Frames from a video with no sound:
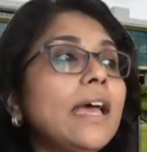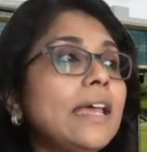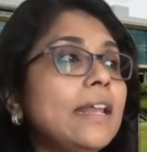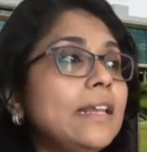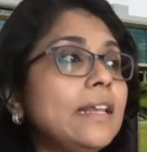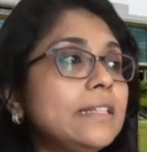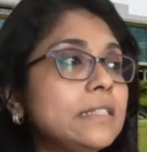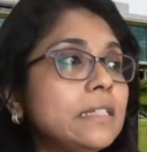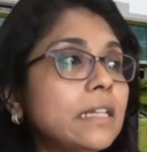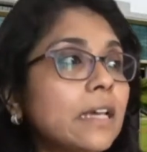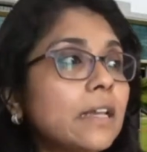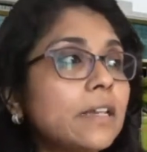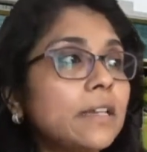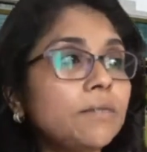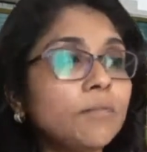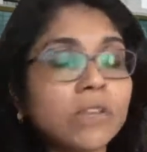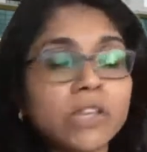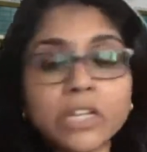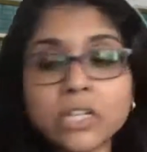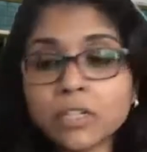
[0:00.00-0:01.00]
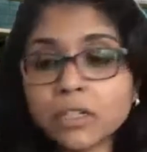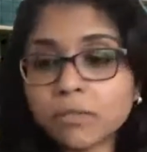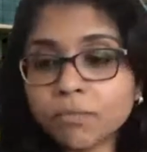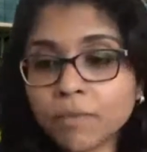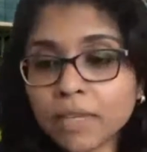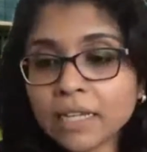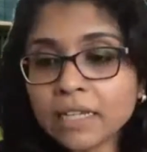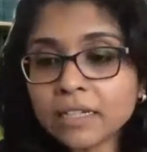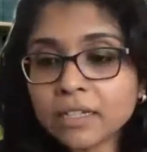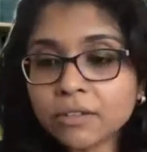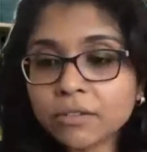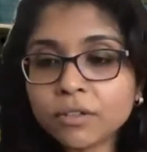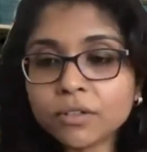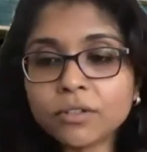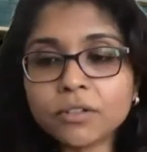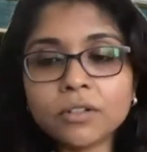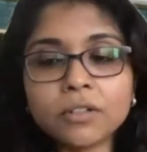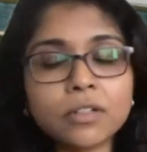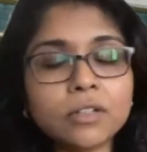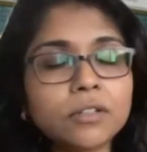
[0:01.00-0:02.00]
and is done in very many neuro,
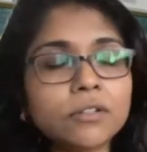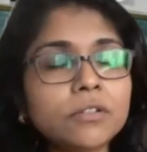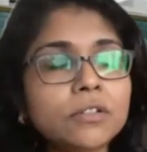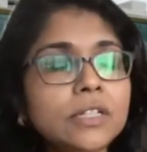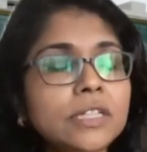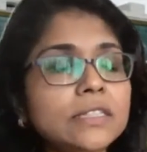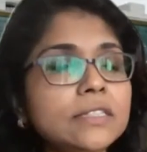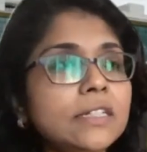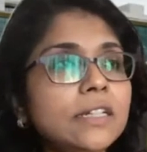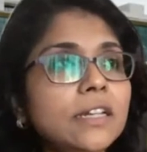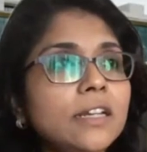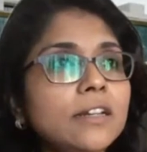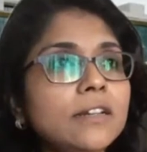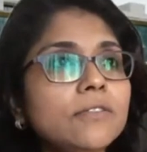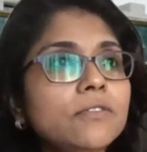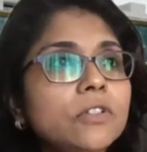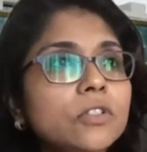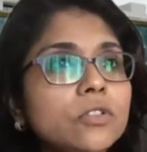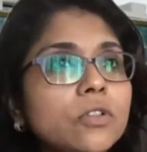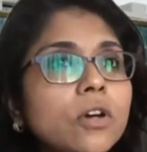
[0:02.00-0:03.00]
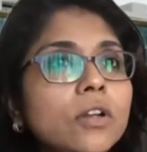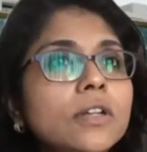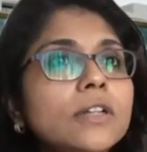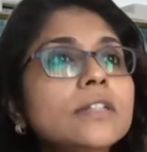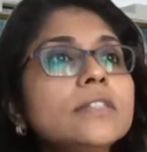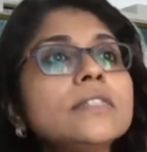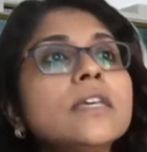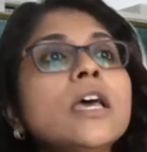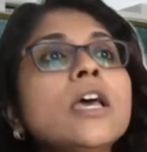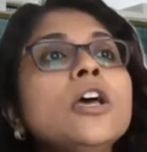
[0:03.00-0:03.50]
neurodegenerative disorders.